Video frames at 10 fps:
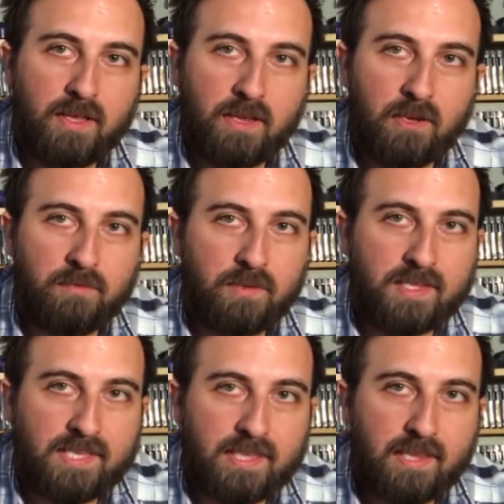I don't know if you
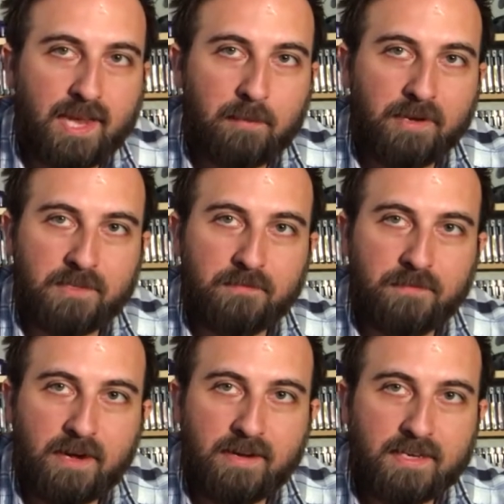can see in the lighting, but it's
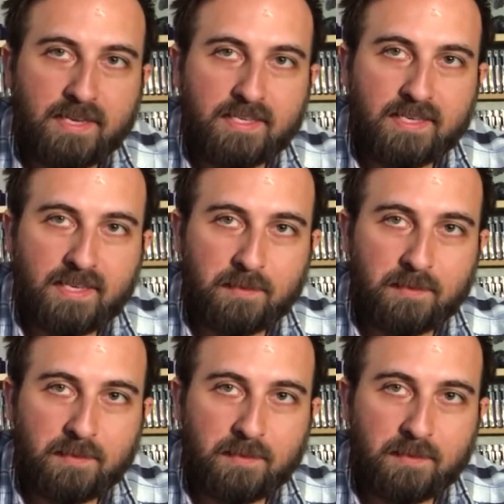very dusty.